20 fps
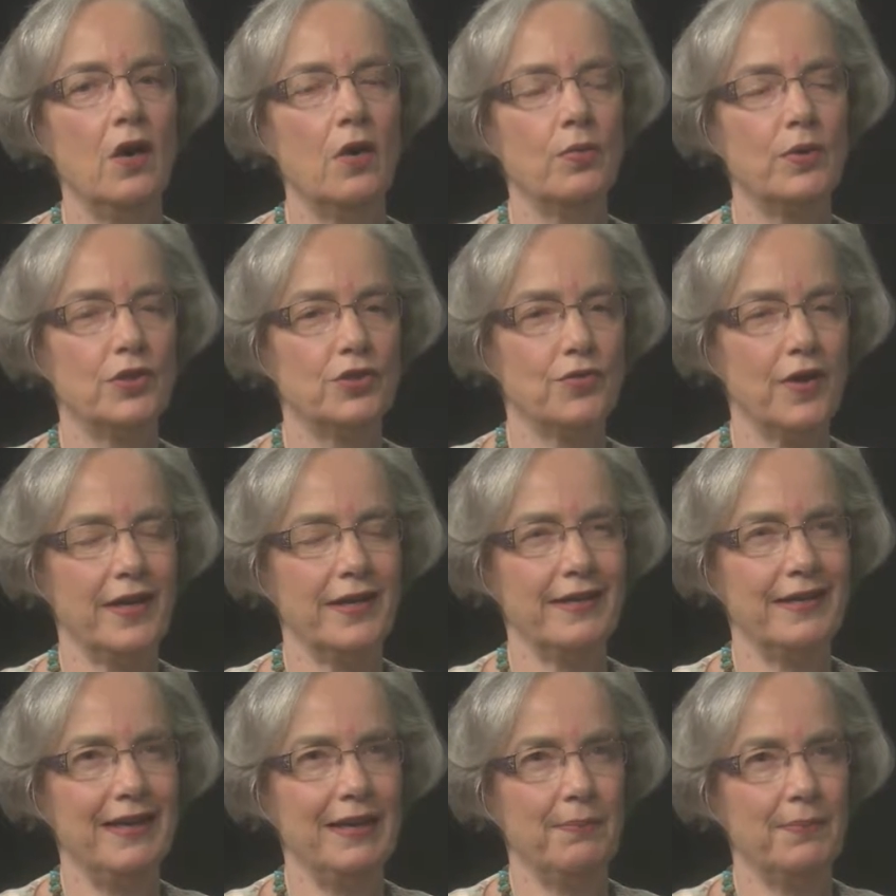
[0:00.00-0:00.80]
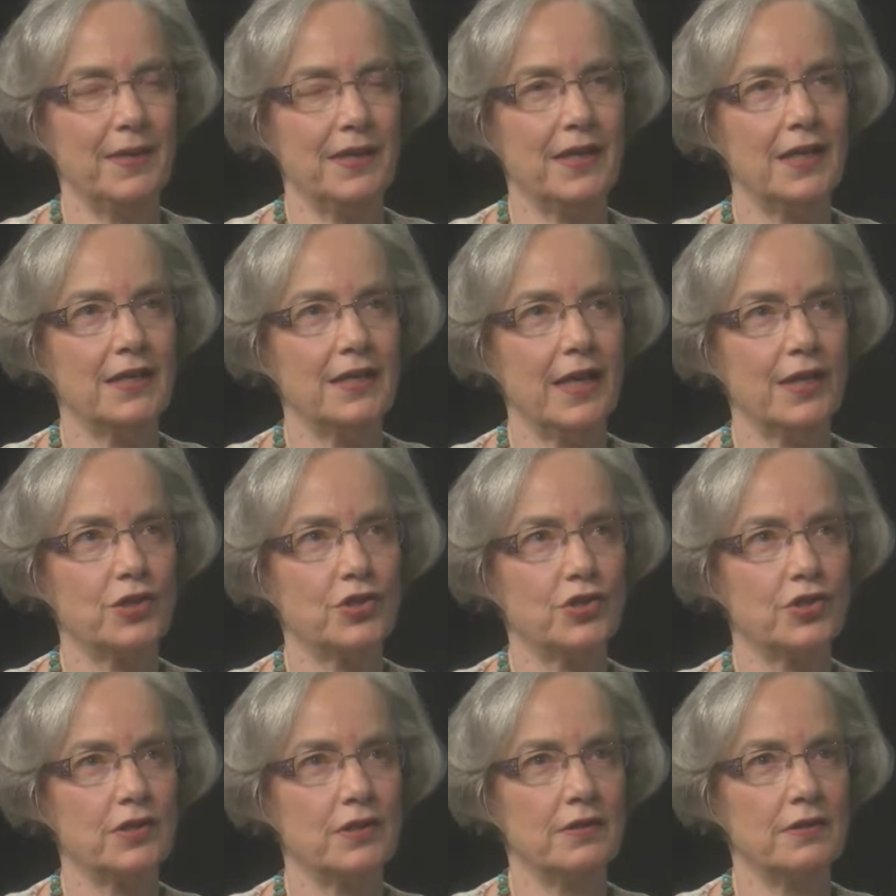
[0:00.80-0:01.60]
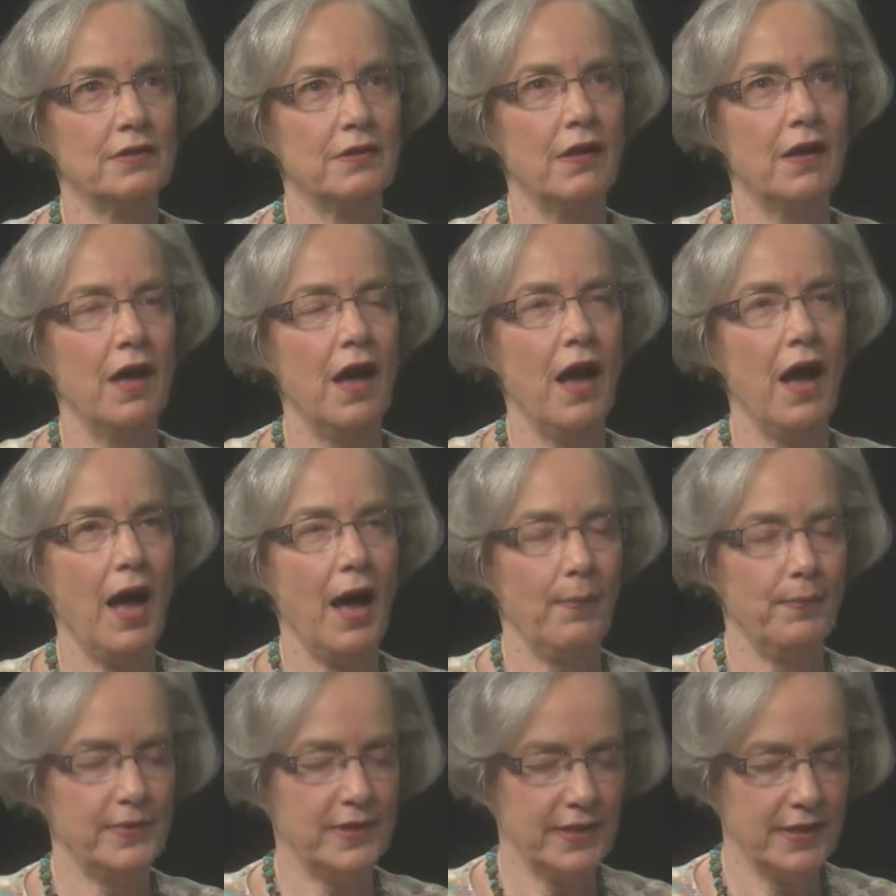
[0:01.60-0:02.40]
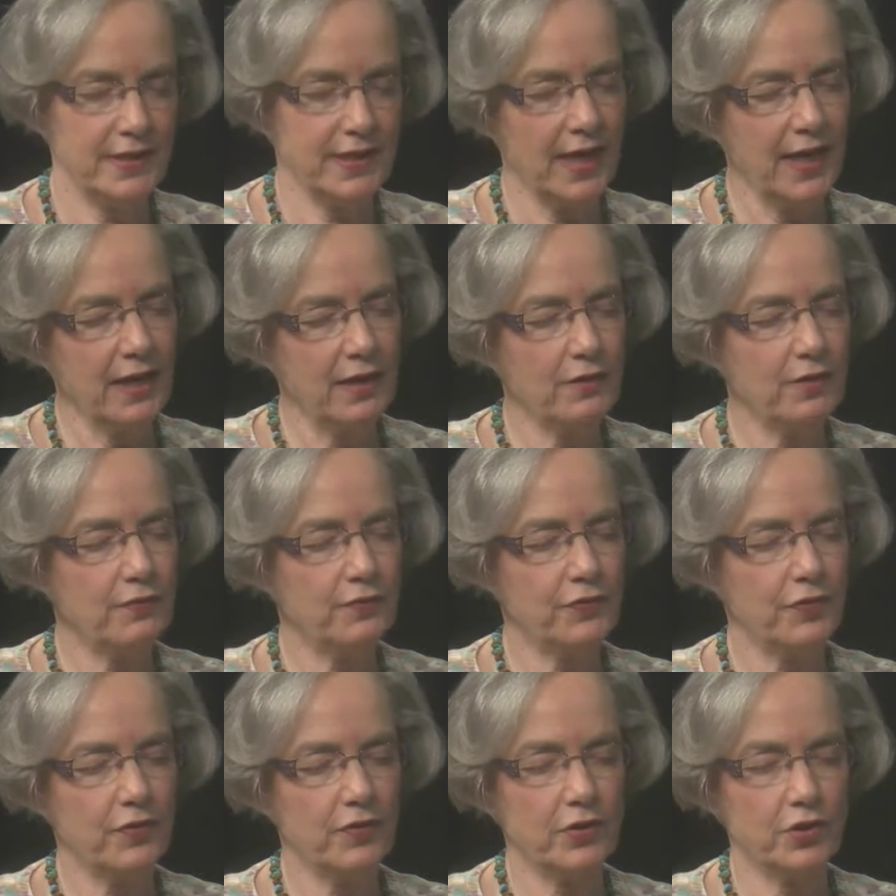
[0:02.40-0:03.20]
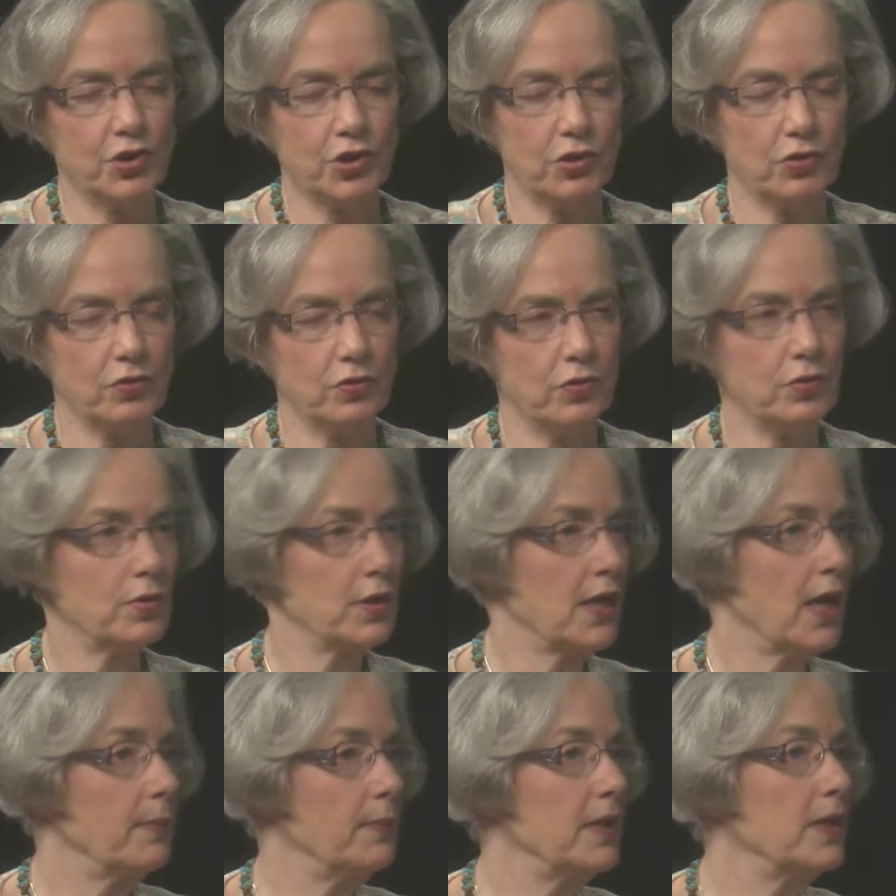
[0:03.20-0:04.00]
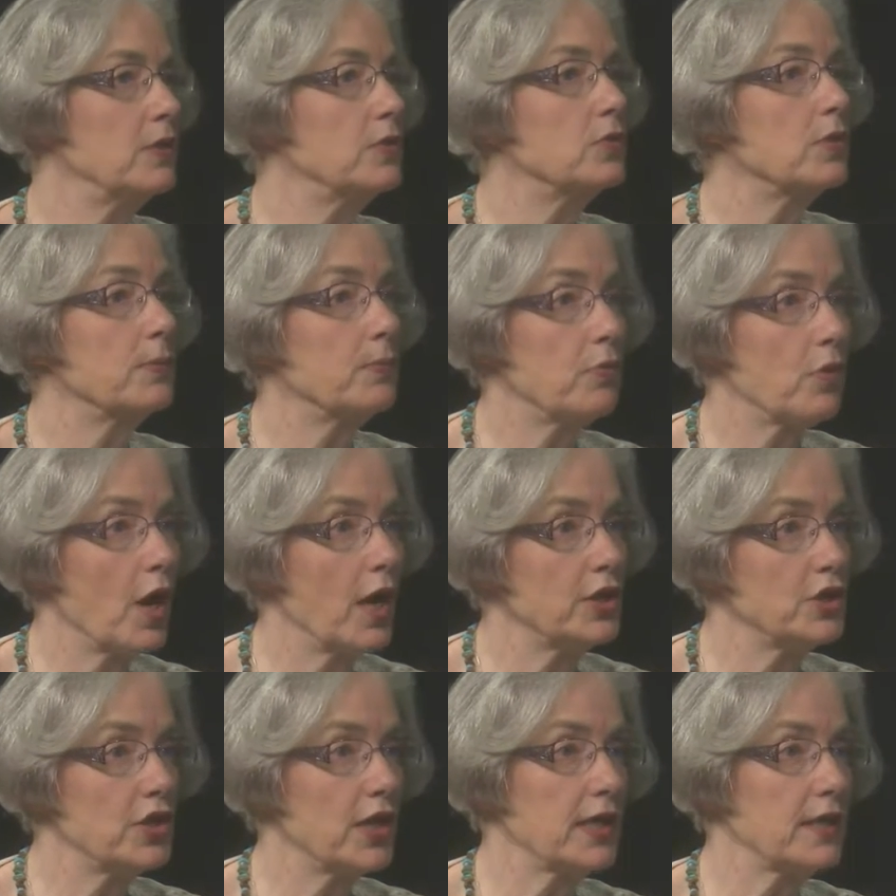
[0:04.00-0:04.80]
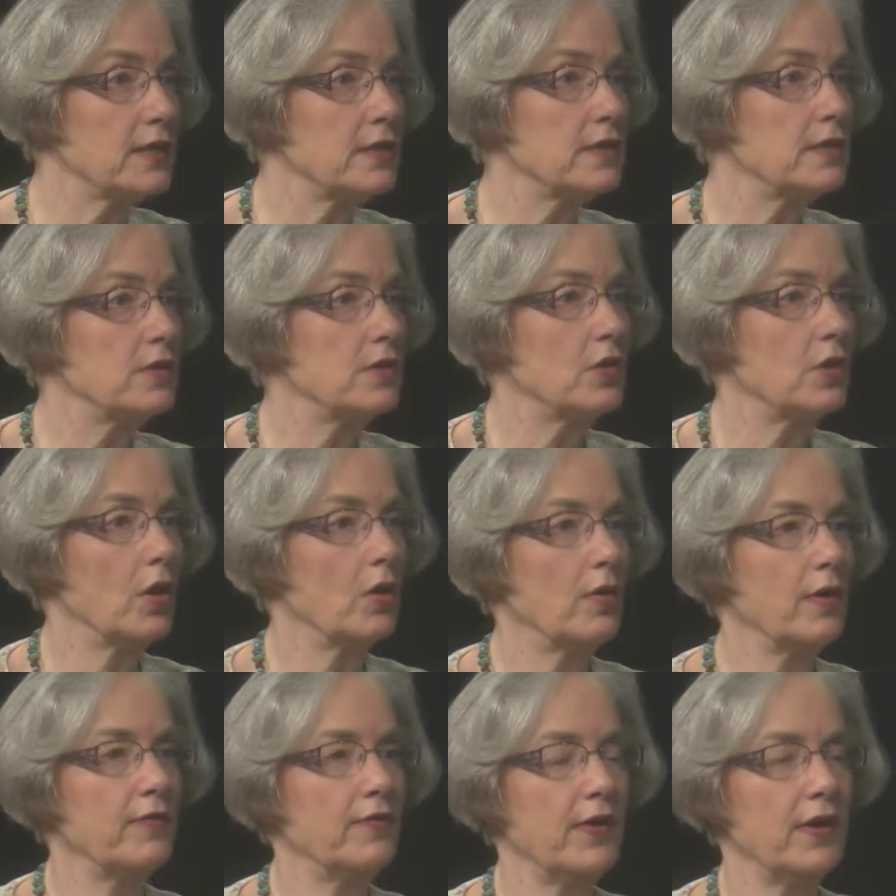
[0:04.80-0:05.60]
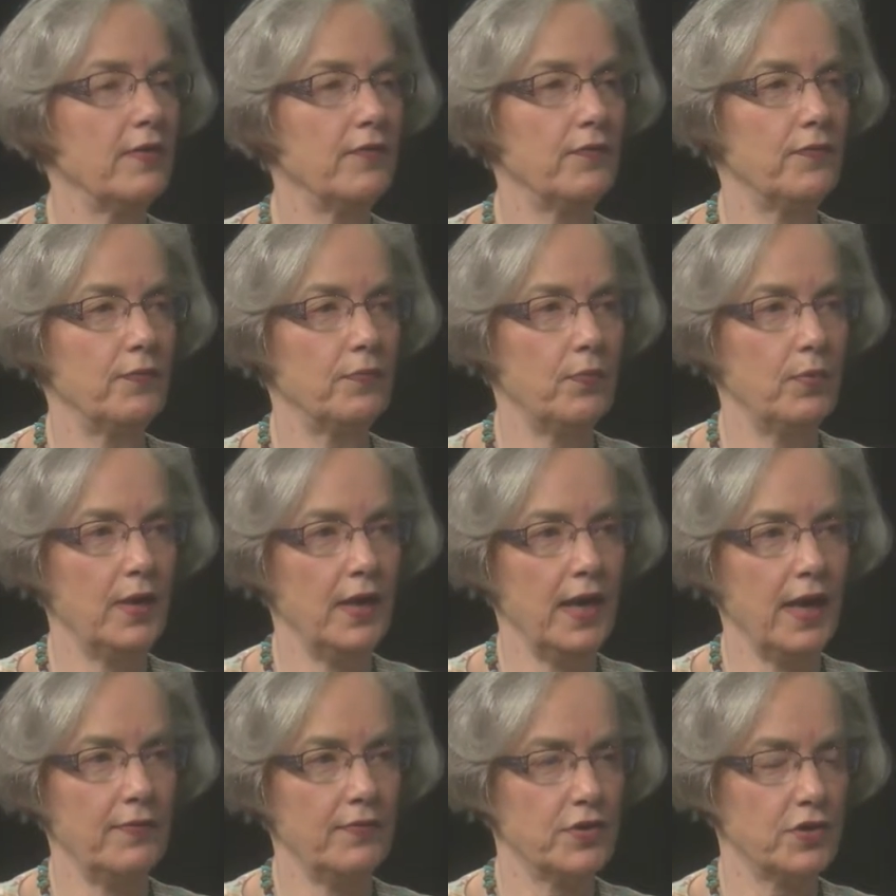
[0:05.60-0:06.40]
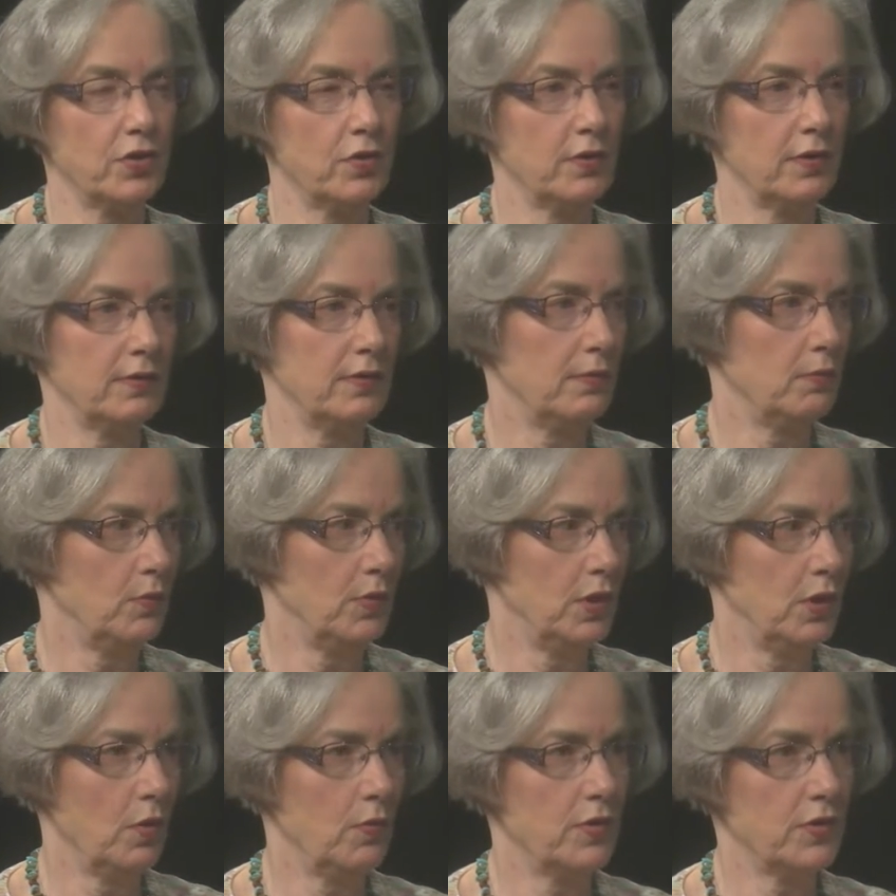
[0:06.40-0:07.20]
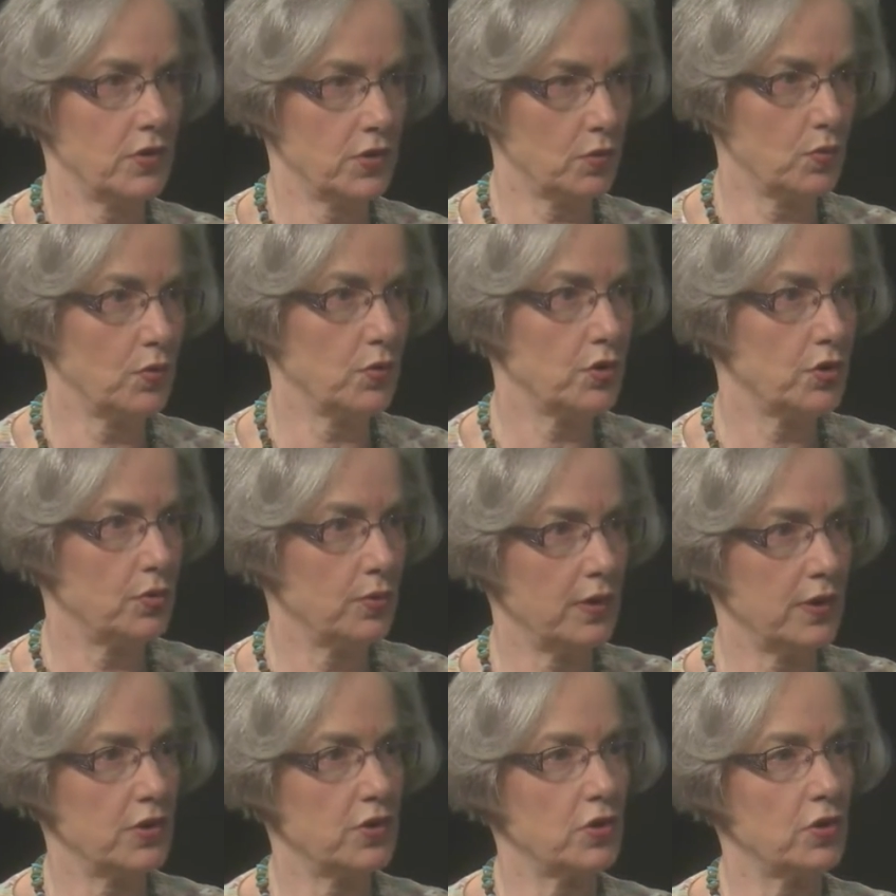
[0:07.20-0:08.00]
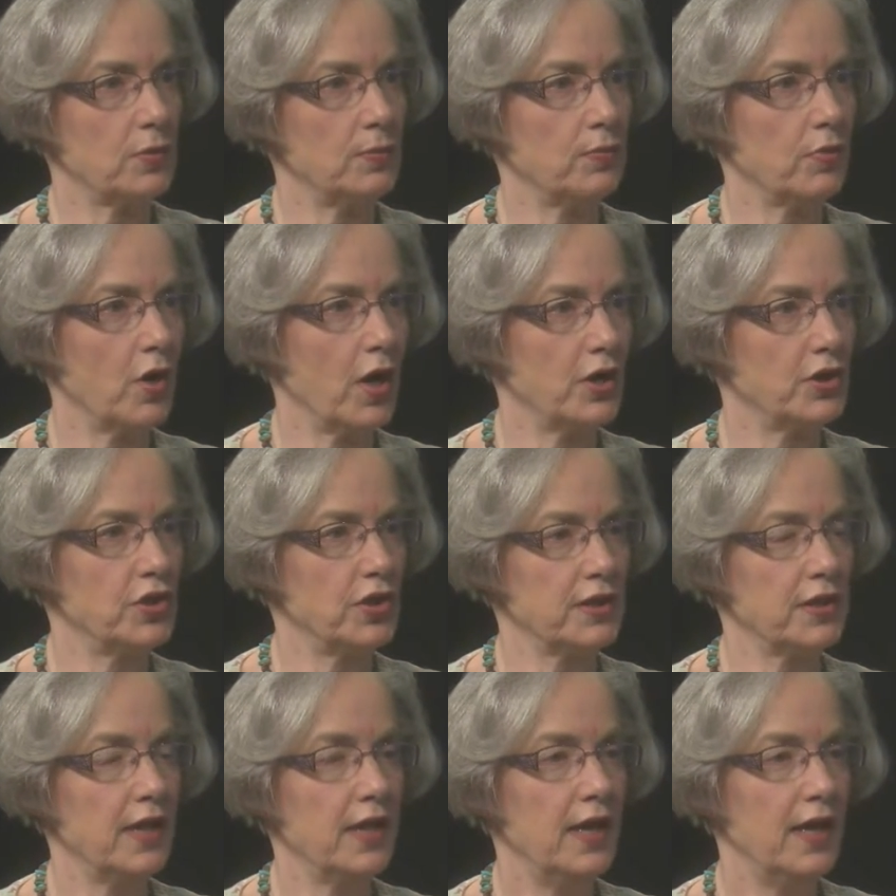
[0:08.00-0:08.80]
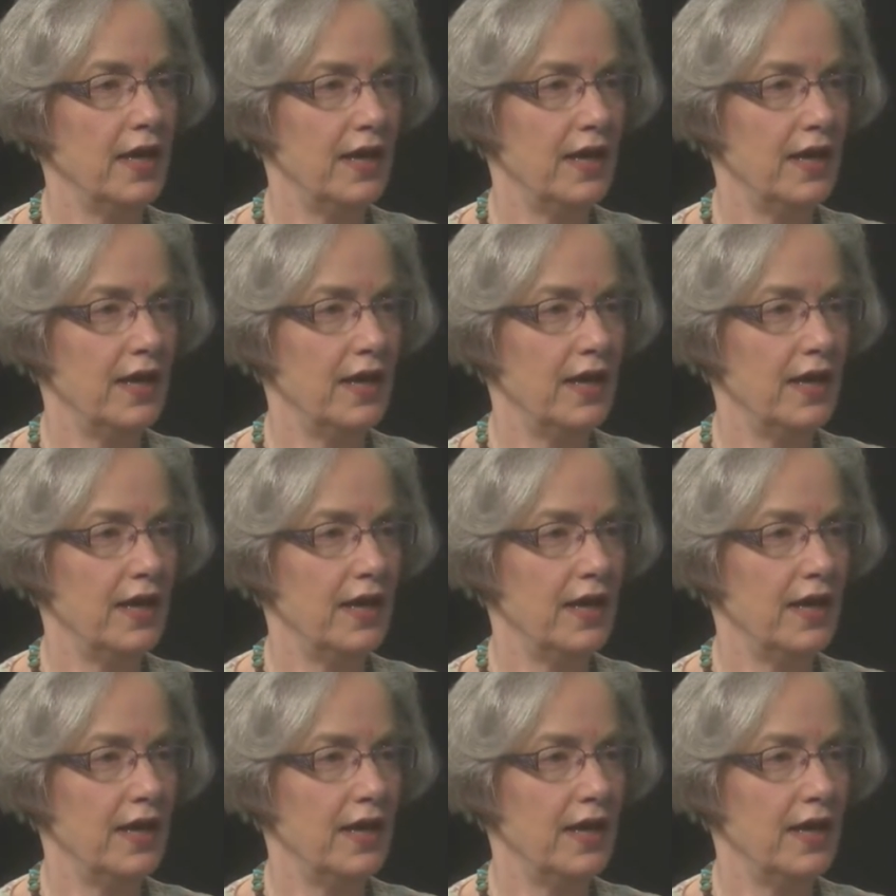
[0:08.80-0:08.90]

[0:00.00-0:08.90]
We try to keep the collection up to date for the children who are coming and doing projects. You know, if, if we have certain, we know the school's doing a certain project.